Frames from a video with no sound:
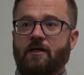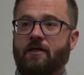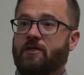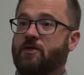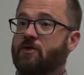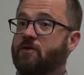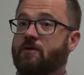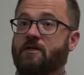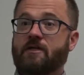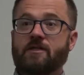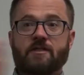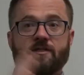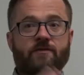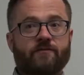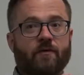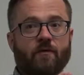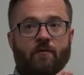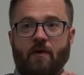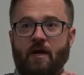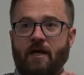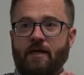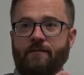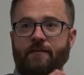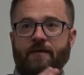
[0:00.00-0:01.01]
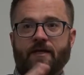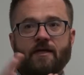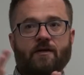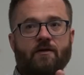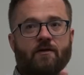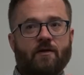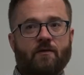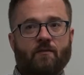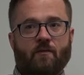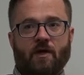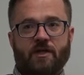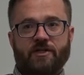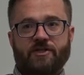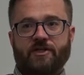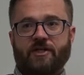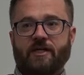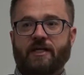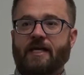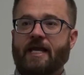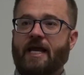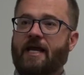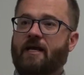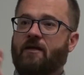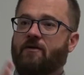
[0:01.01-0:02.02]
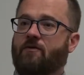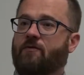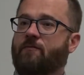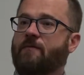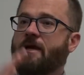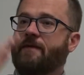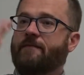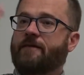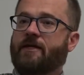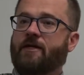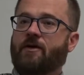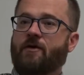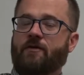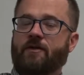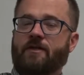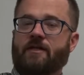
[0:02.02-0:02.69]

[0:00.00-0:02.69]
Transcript: you can just rewind me and watch it again, or maybe go to